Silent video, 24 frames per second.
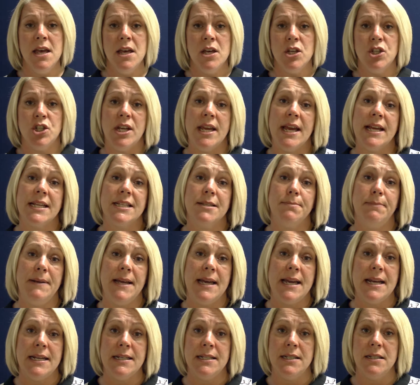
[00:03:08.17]
She
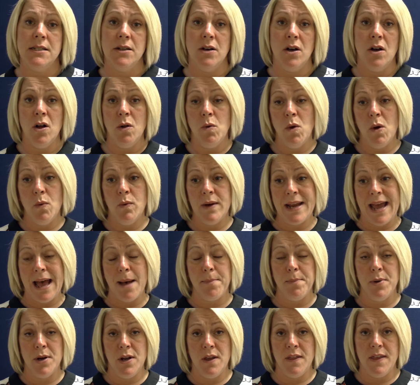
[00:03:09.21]
explained all what would
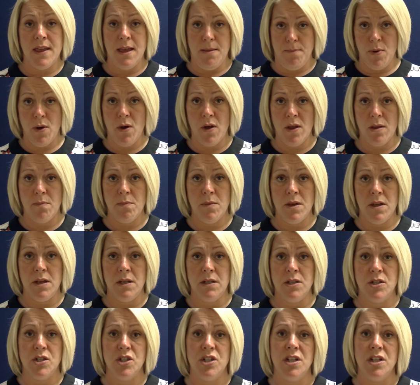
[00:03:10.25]
happen at the appointment.